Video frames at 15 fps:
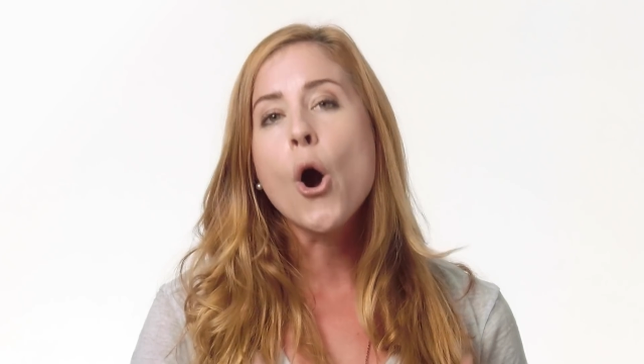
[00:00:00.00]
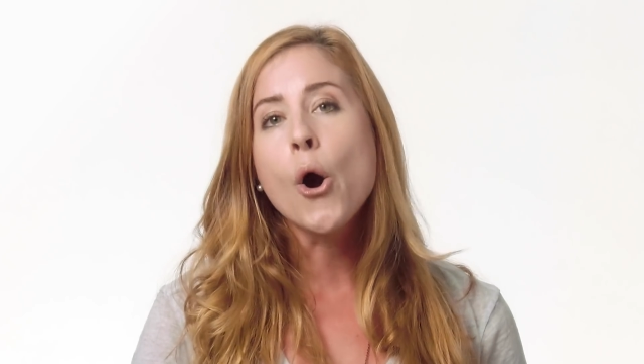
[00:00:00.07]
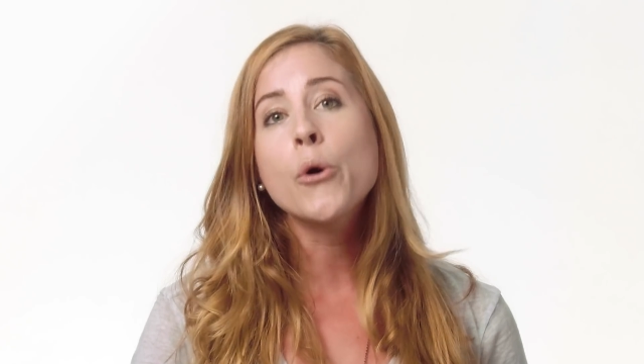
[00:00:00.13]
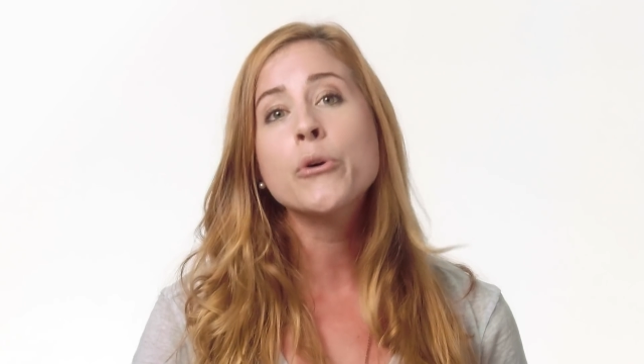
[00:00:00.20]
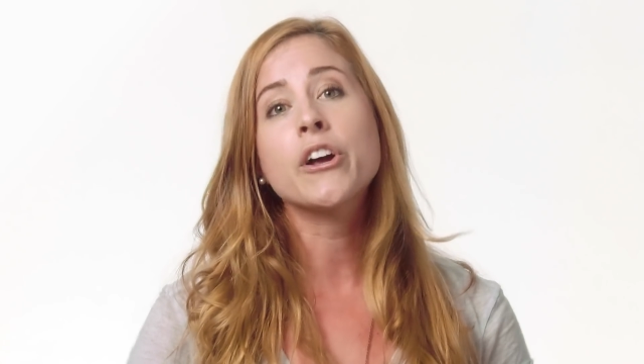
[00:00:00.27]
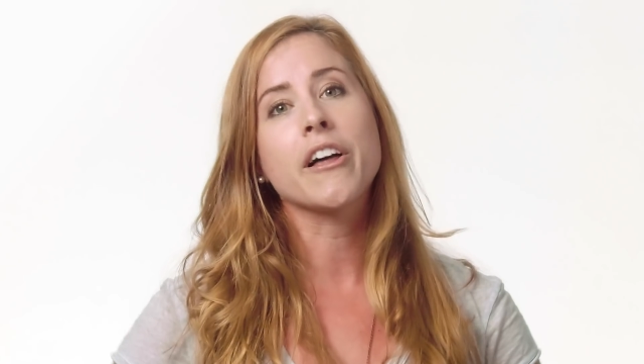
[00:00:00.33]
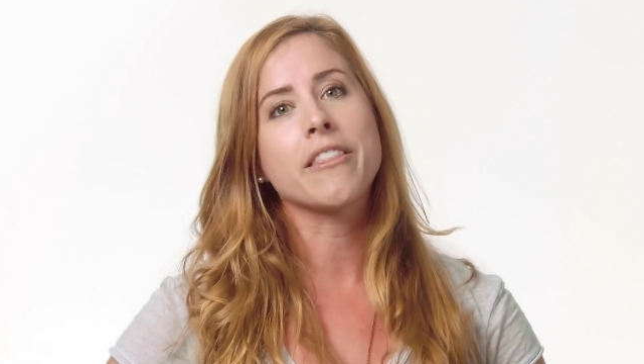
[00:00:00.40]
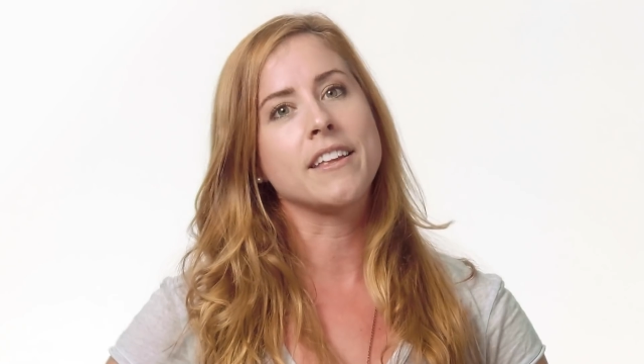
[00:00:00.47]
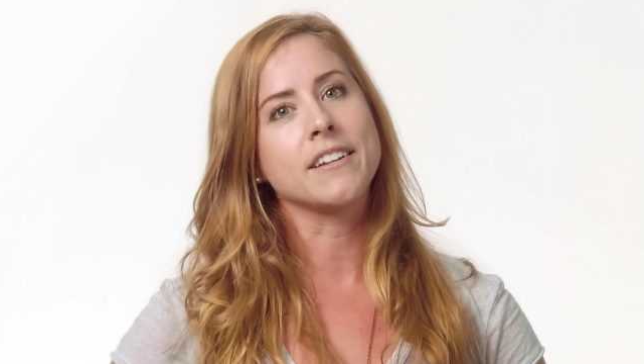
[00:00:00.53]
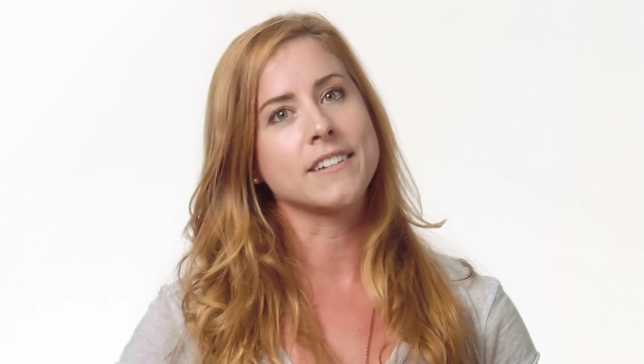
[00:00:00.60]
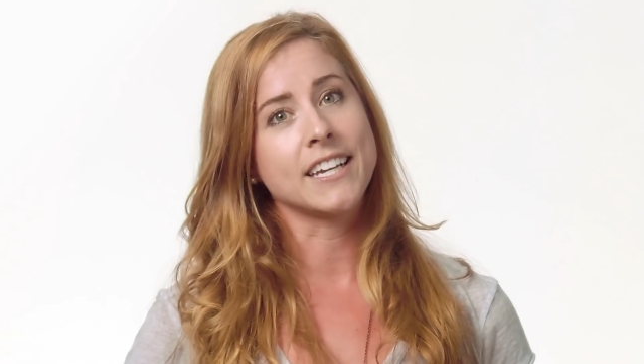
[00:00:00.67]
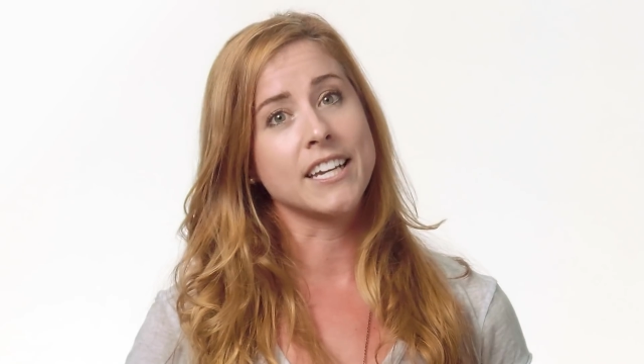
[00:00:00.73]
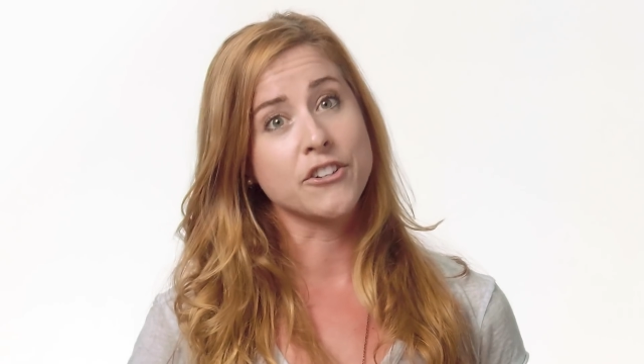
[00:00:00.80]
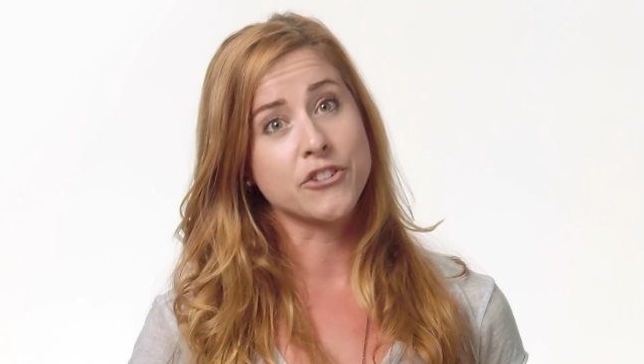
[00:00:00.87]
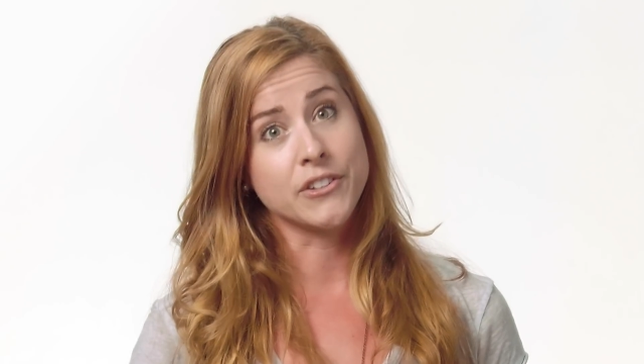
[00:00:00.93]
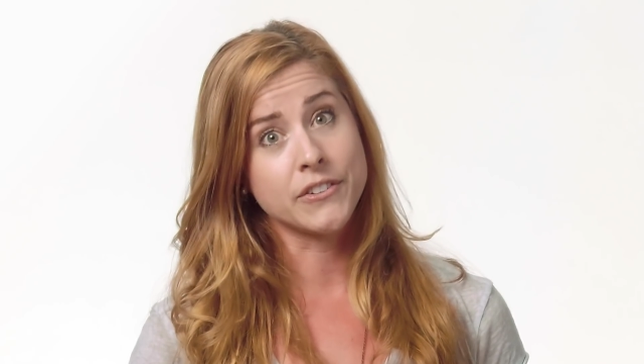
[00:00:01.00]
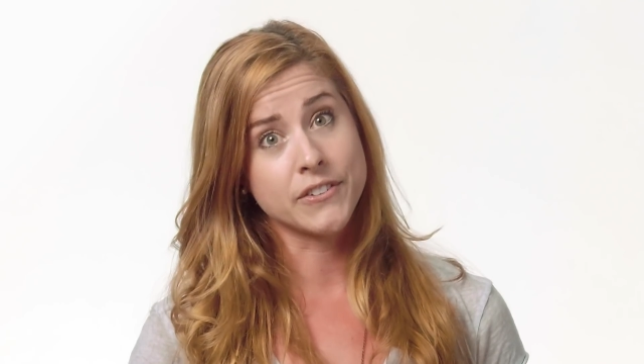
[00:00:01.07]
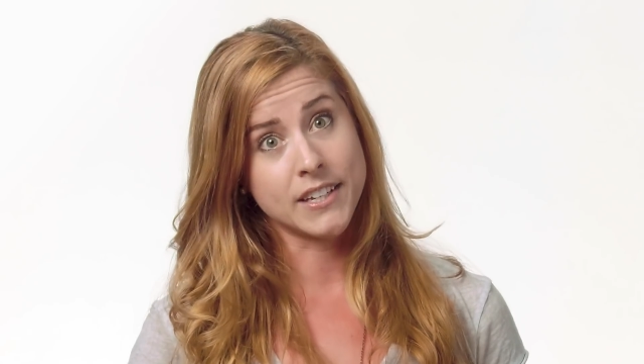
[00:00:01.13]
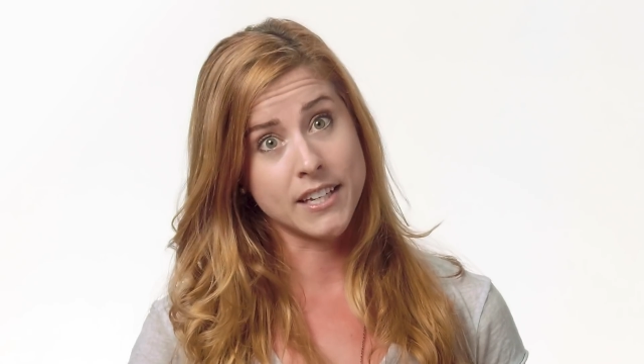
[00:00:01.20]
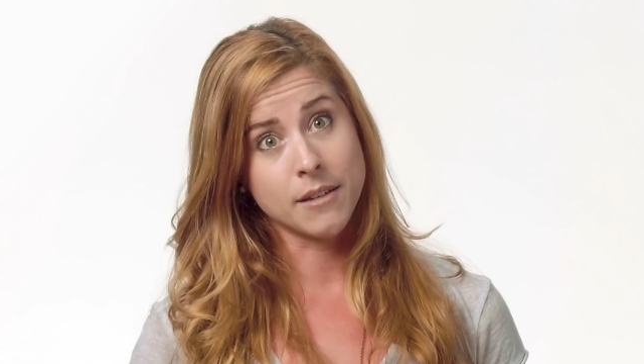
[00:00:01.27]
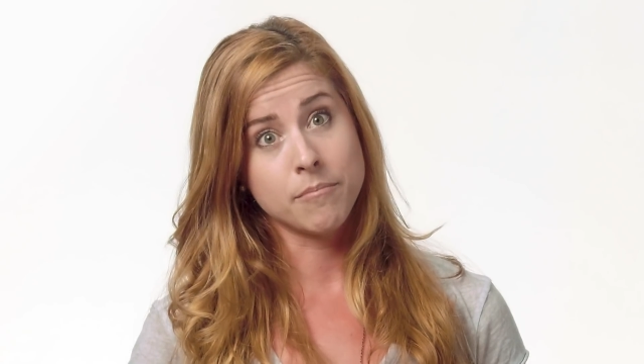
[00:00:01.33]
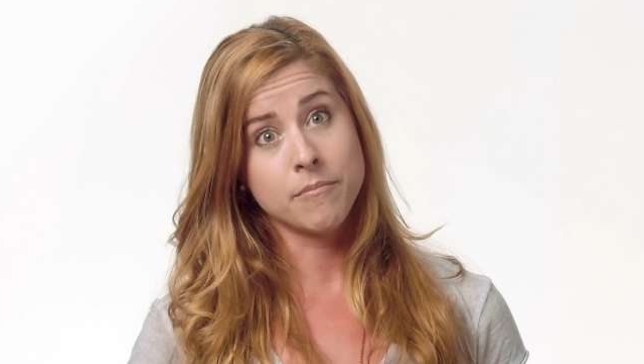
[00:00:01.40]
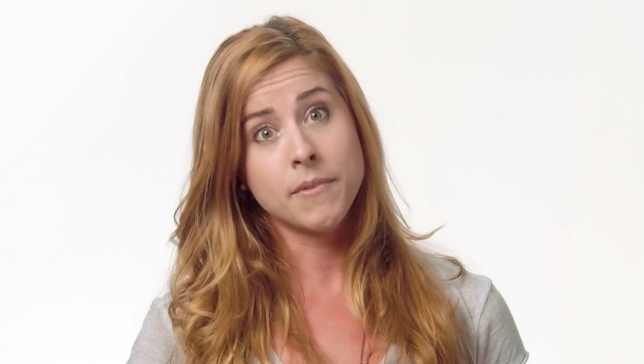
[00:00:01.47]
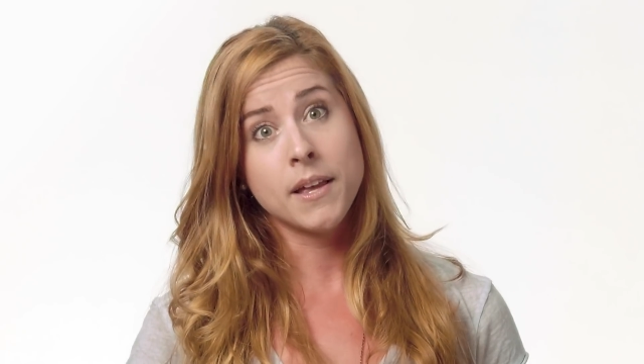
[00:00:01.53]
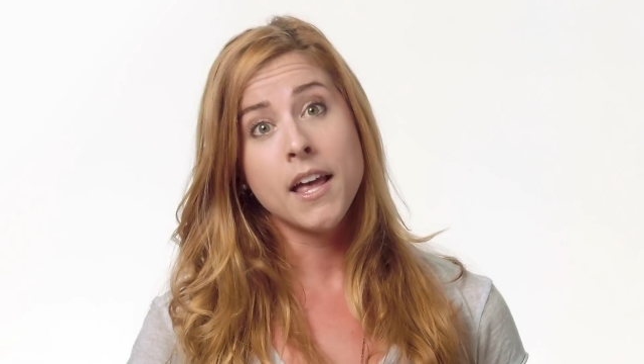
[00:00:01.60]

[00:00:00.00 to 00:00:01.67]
own authentication scheme.